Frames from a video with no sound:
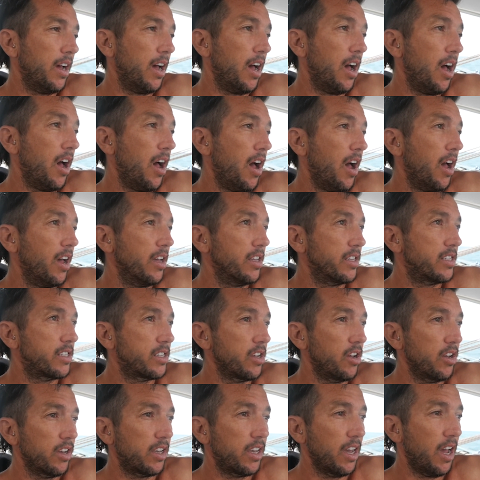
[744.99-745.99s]
ah, oh, it's
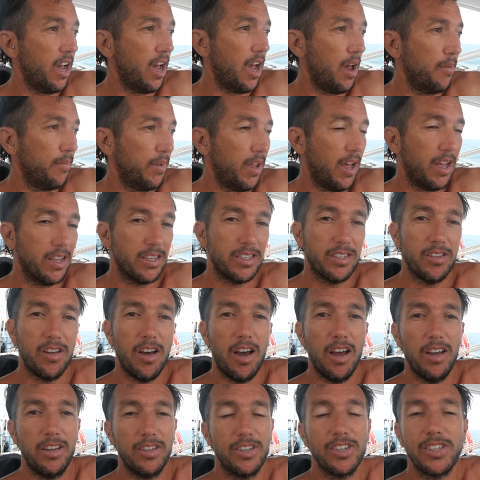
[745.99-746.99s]
so calm last
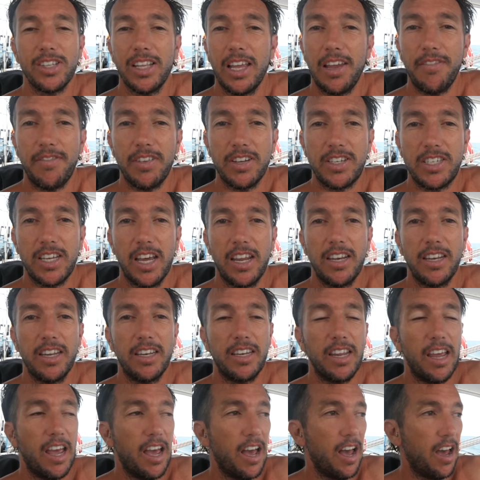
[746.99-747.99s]
night, and just leave the tender
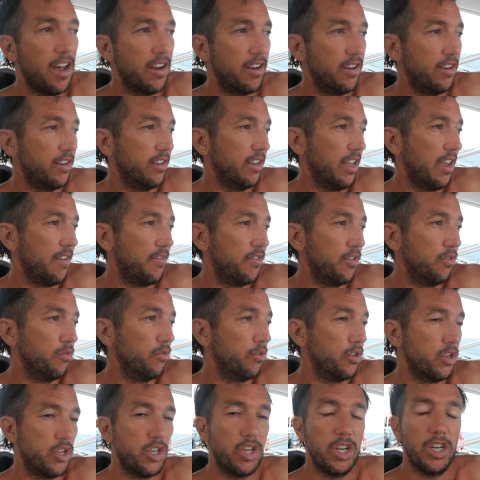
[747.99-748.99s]
down and leave
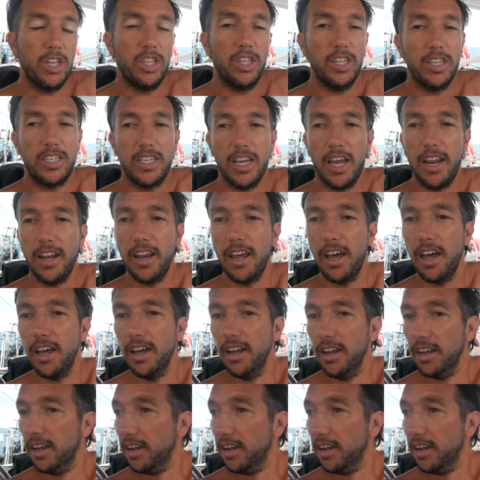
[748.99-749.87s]
all the shit in the tender.